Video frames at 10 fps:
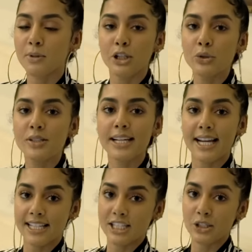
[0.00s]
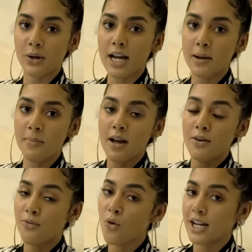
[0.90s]
but using Instagram
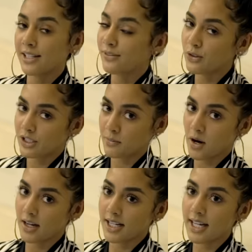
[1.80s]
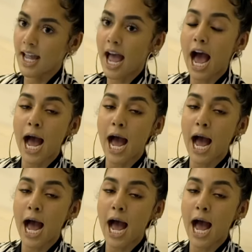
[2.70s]
for influencer marketing,